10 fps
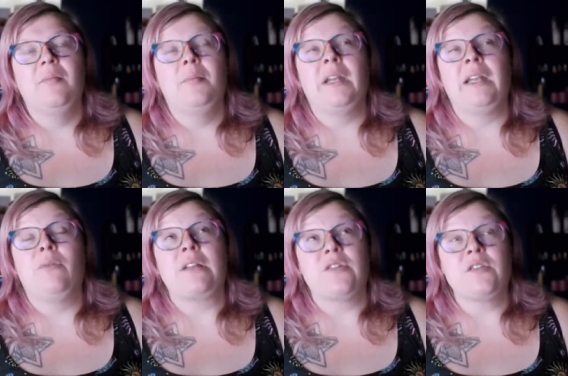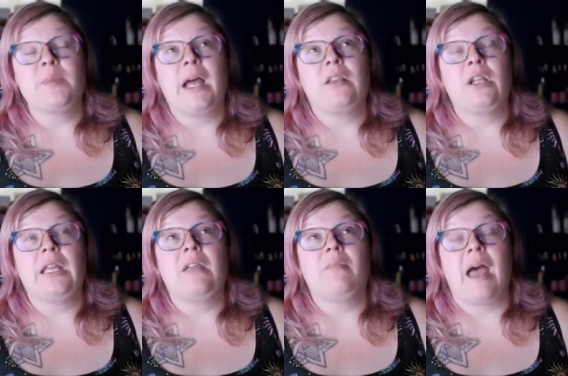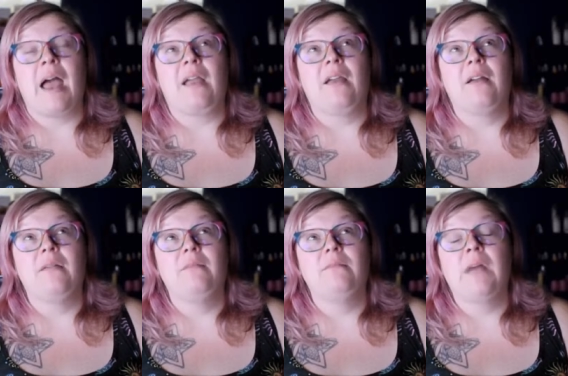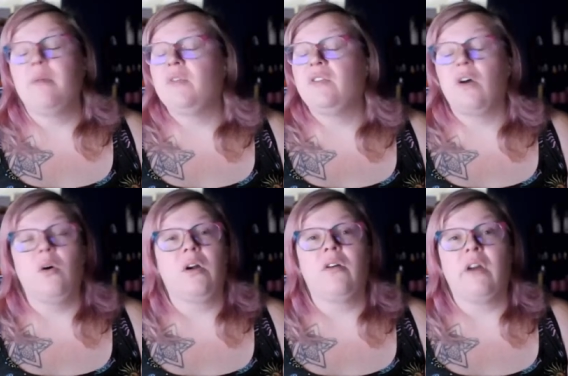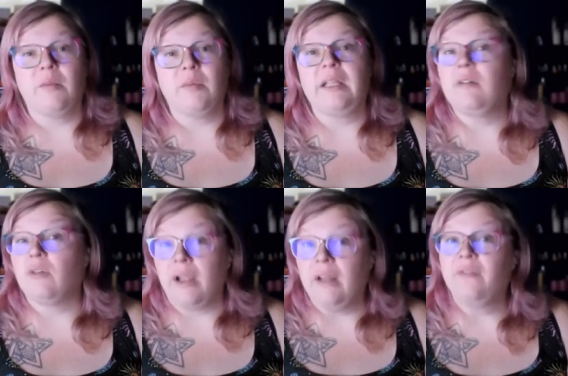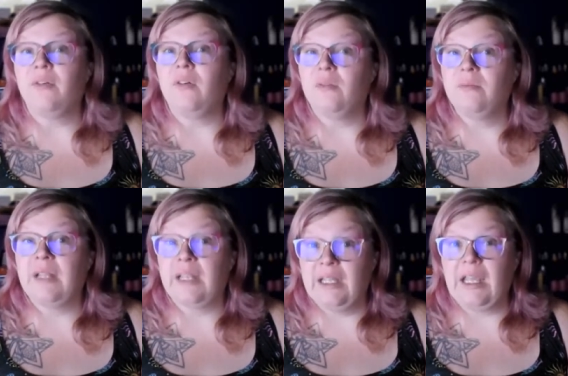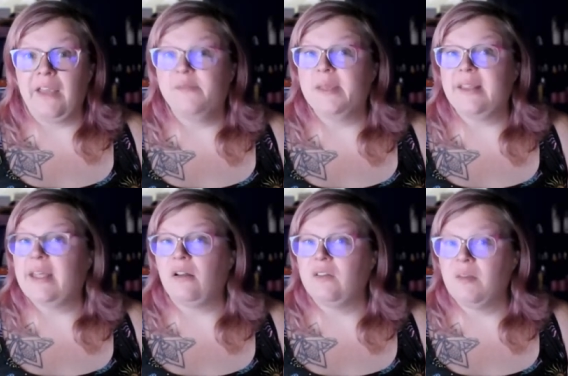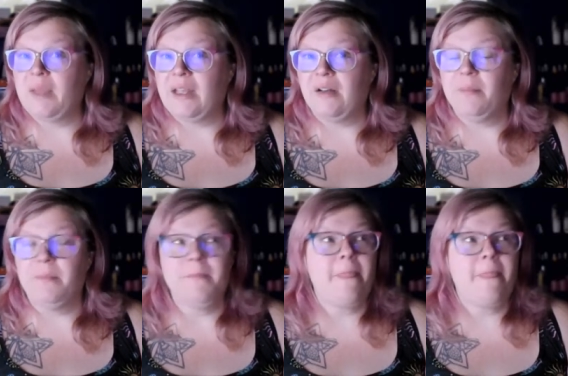But in retrospect, looking back, I'm so incredibly grateful that he gave me that ultimatum